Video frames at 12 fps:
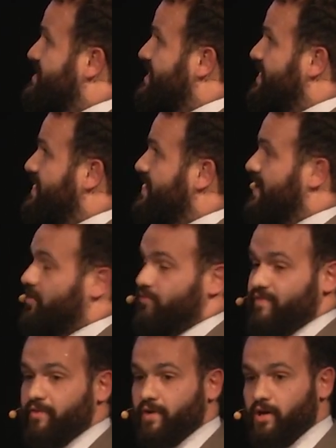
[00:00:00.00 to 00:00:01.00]
ceilings are
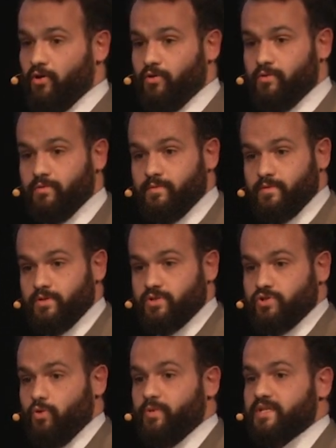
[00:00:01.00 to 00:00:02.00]
very low,
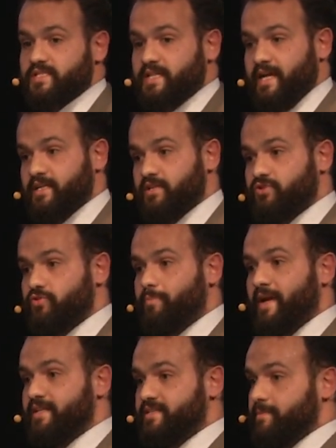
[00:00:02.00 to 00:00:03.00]
so we decided to
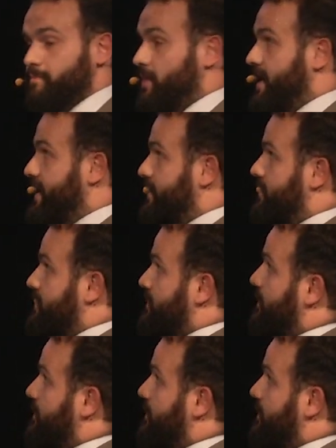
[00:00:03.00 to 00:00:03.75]
paint in black